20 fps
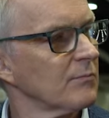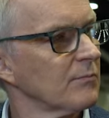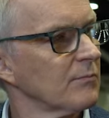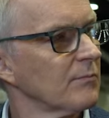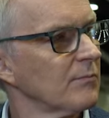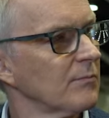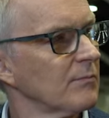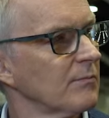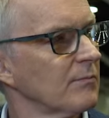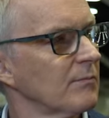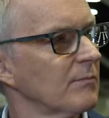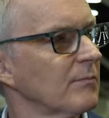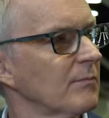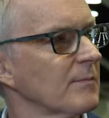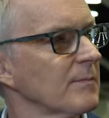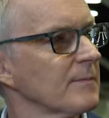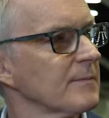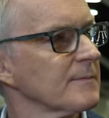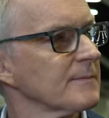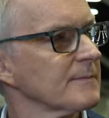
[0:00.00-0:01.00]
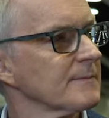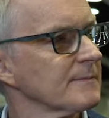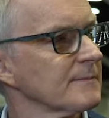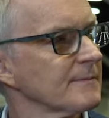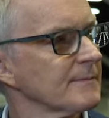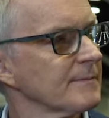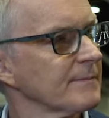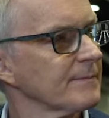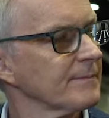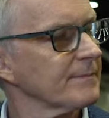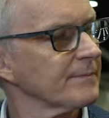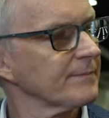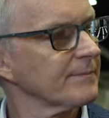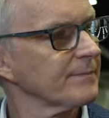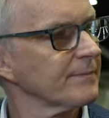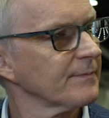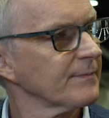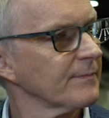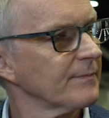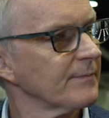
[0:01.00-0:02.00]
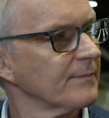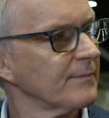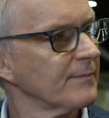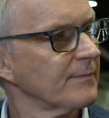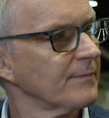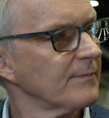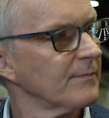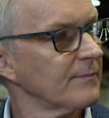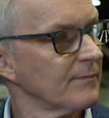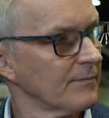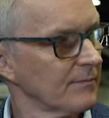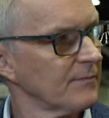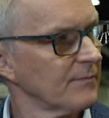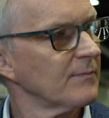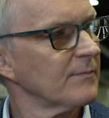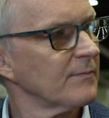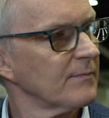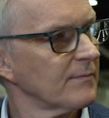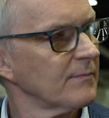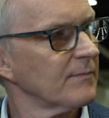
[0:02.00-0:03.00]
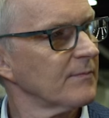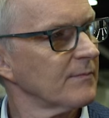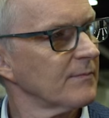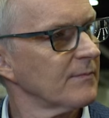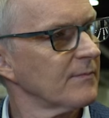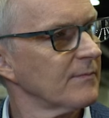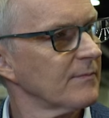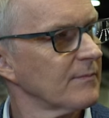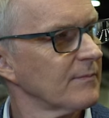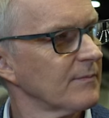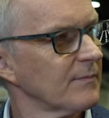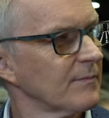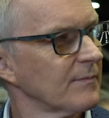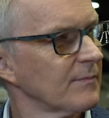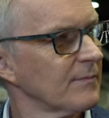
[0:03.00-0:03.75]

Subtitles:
This person isn't speaking.